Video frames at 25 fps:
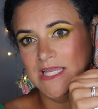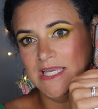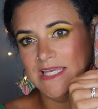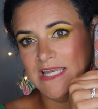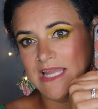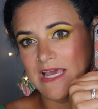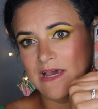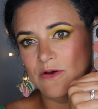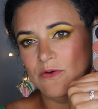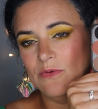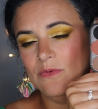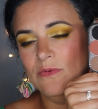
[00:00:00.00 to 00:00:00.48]

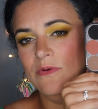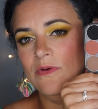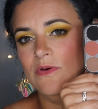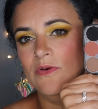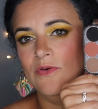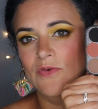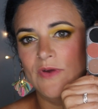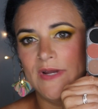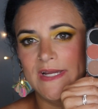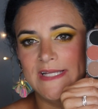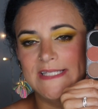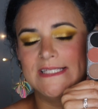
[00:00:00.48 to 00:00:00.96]
Now,
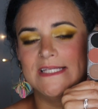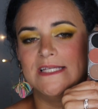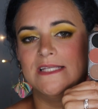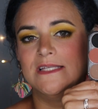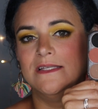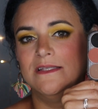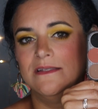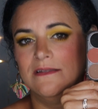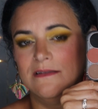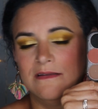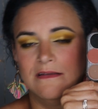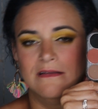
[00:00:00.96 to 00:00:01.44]

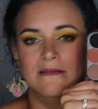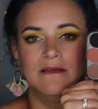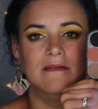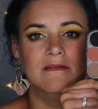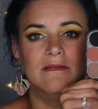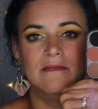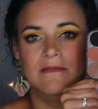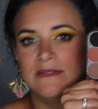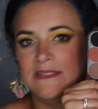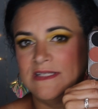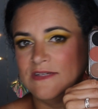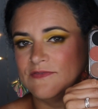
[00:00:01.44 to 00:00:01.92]
granted,
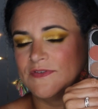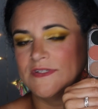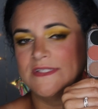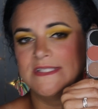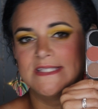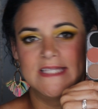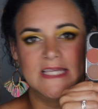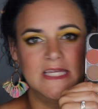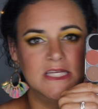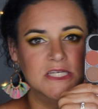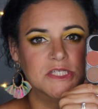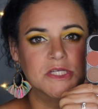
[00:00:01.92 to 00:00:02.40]
different
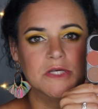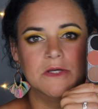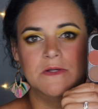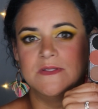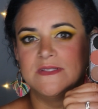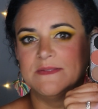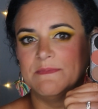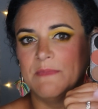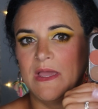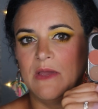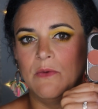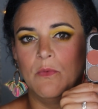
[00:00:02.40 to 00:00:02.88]
skin
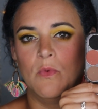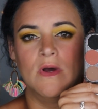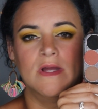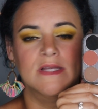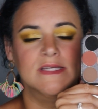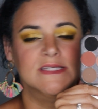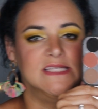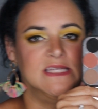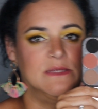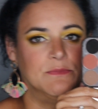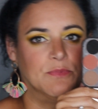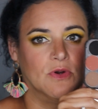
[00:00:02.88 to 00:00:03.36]
tones might
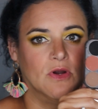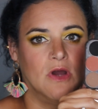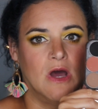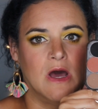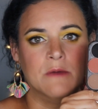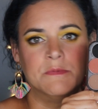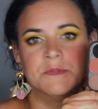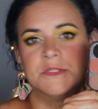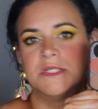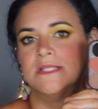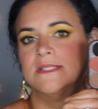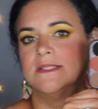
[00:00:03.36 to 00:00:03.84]
want deeper
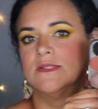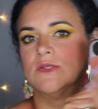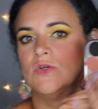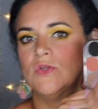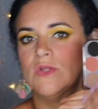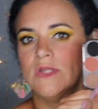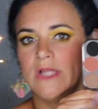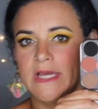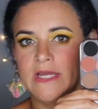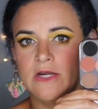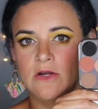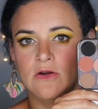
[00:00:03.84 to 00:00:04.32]
options or
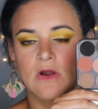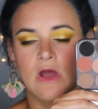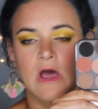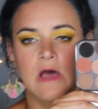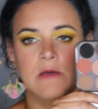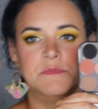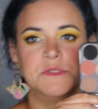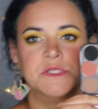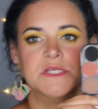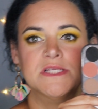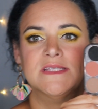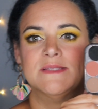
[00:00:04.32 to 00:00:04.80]
lighter
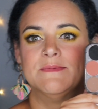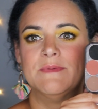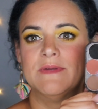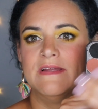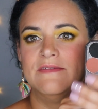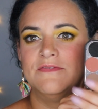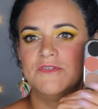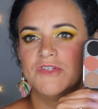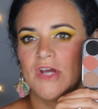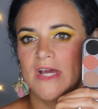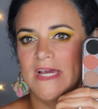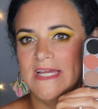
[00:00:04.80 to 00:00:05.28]
options, but
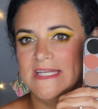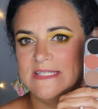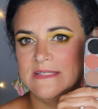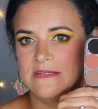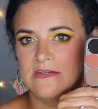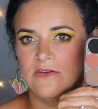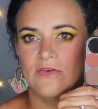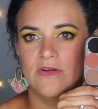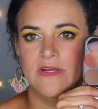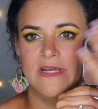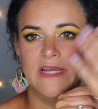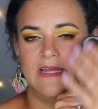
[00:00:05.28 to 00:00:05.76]
I've tried to
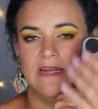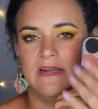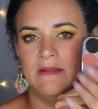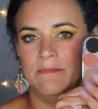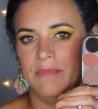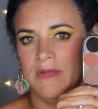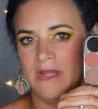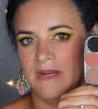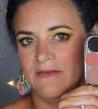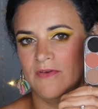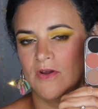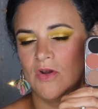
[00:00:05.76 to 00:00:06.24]
create a
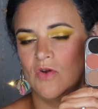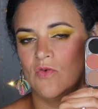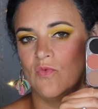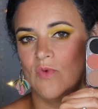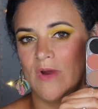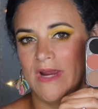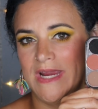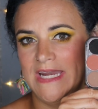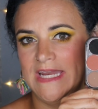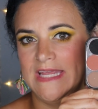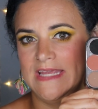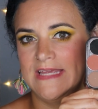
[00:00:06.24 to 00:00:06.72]
bit of a
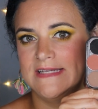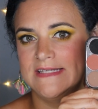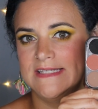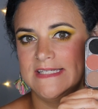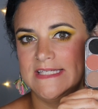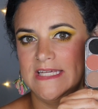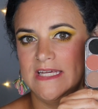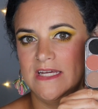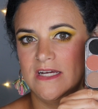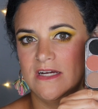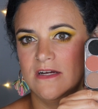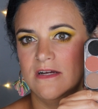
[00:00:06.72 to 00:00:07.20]
gradient
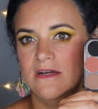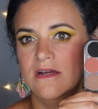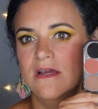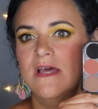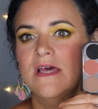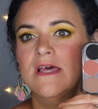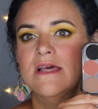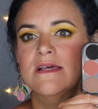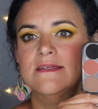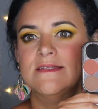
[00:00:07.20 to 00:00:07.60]
here,